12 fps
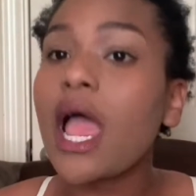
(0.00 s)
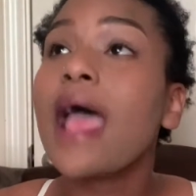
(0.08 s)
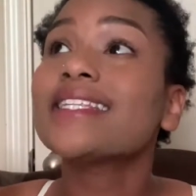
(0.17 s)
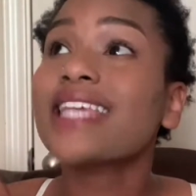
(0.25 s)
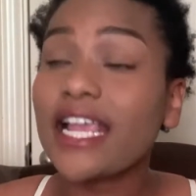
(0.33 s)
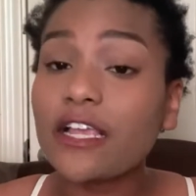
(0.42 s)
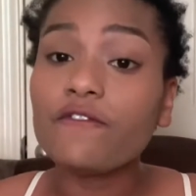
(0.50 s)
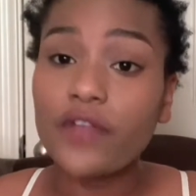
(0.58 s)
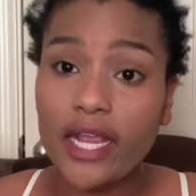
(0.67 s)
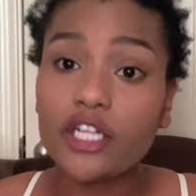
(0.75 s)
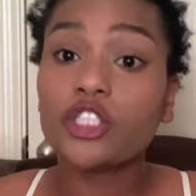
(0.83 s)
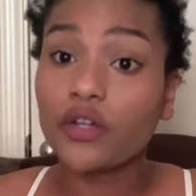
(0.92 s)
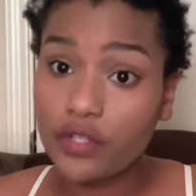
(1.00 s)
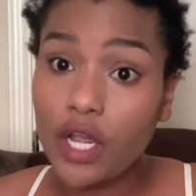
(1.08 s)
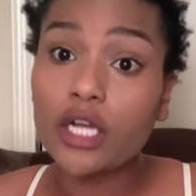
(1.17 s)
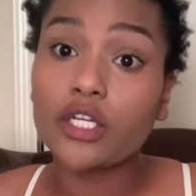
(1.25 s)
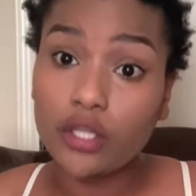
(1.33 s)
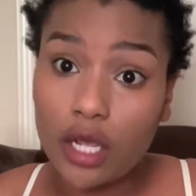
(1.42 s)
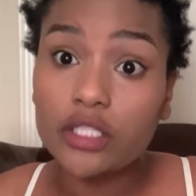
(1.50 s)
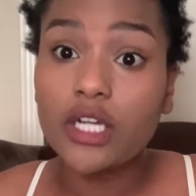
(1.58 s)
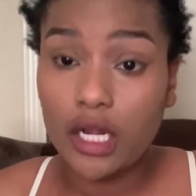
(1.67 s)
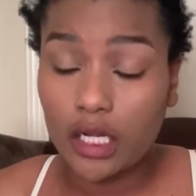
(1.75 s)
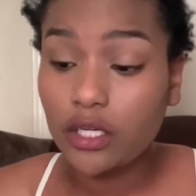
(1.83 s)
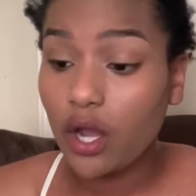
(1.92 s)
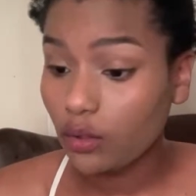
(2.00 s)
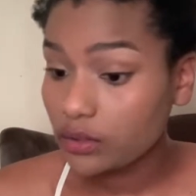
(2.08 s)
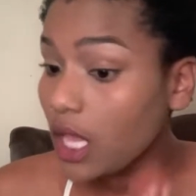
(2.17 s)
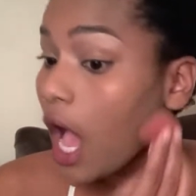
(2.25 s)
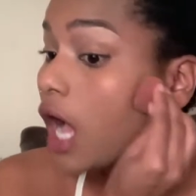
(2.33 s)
take advantage of young adults.